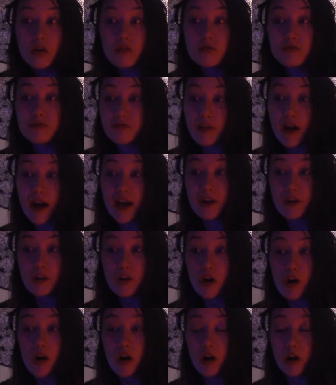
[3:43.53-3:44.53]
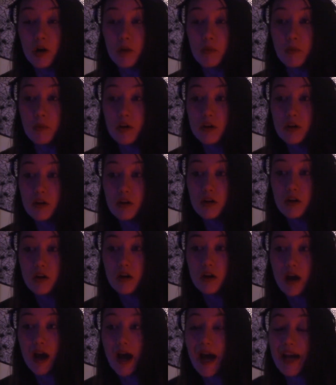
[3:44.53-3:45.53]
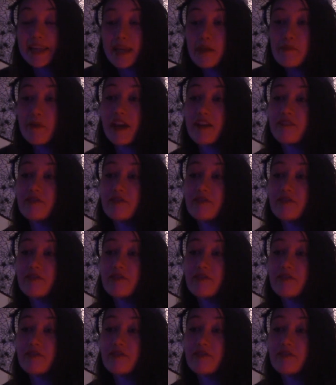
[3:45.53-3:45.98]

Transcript: firearm. I can make